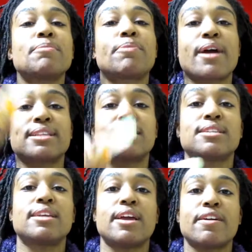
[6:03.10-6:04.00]
practice in
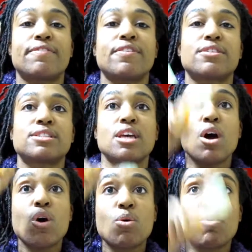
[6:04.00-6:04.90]
the air first.
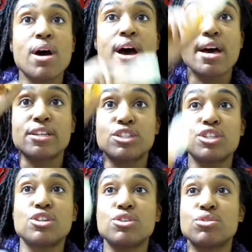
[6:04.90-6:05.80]
1,
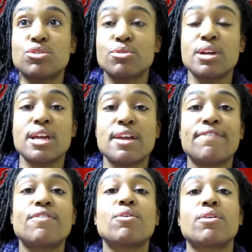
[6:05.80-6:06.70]
2, 3,
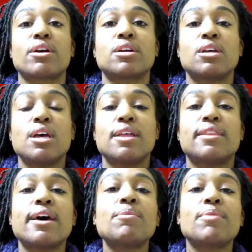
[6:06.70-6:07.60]
4.
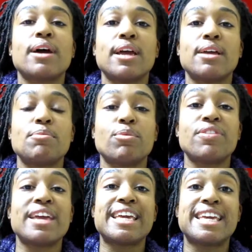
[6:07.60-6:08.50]
That way, when
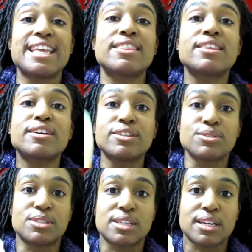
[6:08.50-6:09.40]
they get the glue
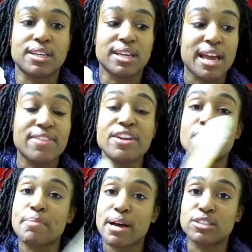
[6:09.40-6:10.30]
stick and they're
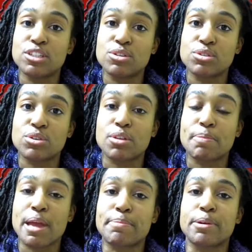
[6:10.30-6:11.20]
about to use it on the
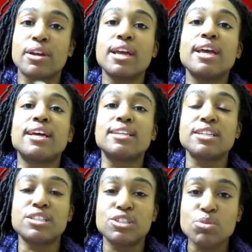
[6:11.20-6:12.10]
paper, at
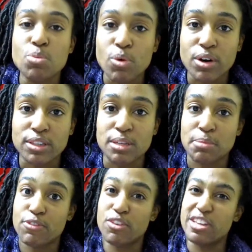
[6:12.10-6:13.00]
least you warned them
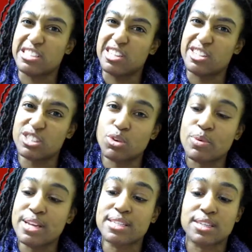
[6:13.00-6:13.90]
before they start
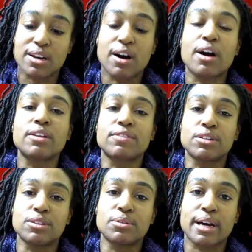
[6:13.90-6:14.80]
squeezing all of the
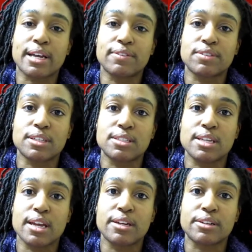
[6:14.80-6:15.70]
glue out of the
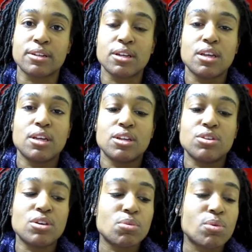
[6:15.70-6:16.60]
container. You
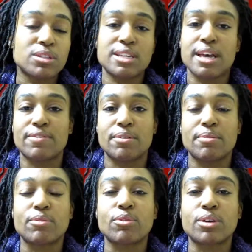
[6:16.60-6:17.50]
don't want
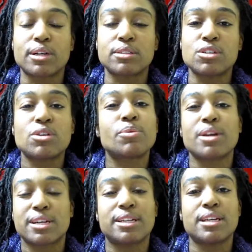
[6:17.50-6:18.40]

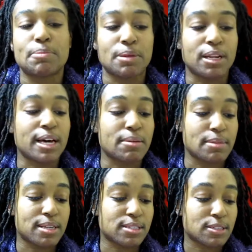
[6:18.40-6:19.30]
to clean up a lot of
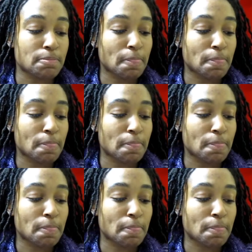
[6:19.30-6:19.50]
mess.